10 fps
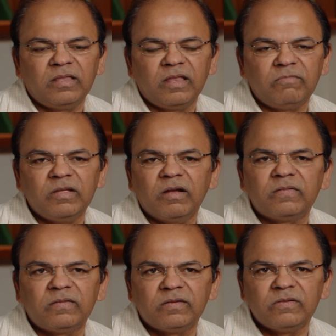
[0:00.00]
and then we
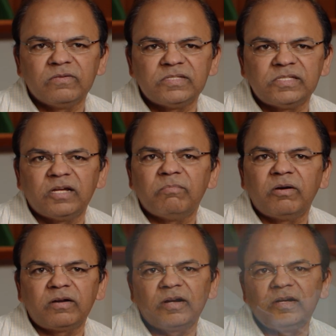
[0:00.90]
also use uh,
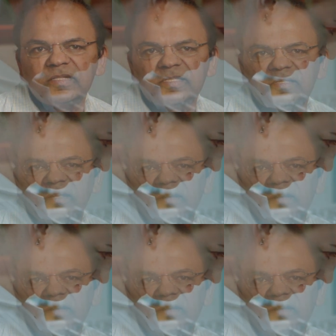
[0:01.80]
botrytis